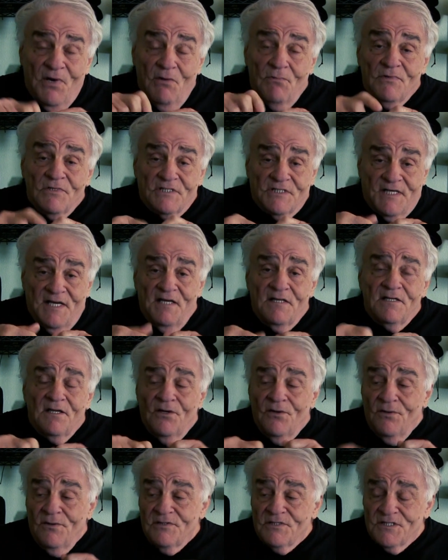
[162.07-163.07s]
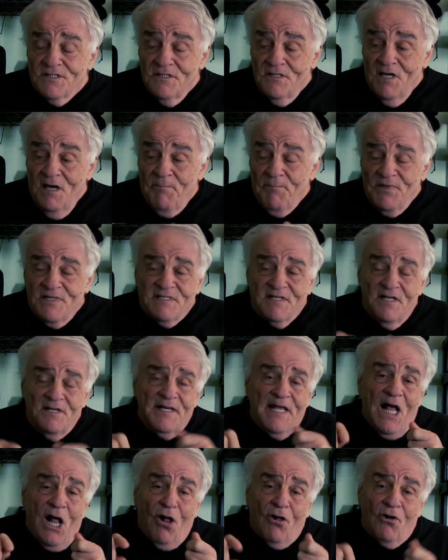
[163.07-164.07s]
It was getting loosened up, but then
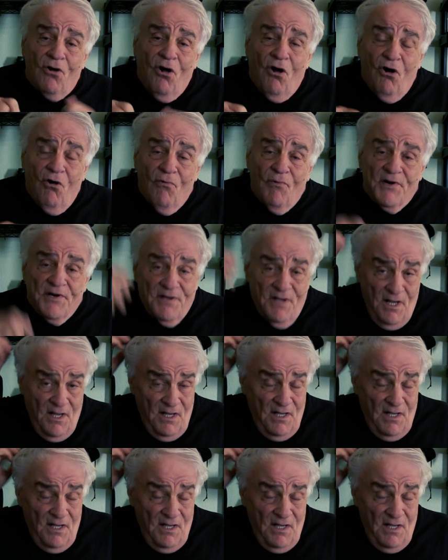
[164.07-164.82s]
the alcohol would